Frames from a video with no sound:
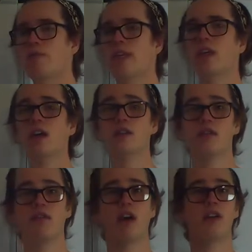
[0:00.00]
because
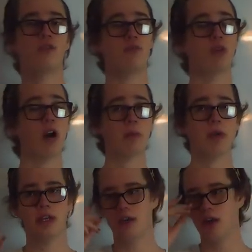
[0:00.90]
of our new
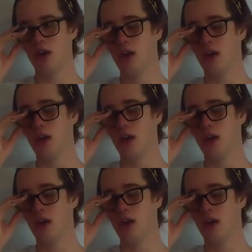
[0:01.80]
property,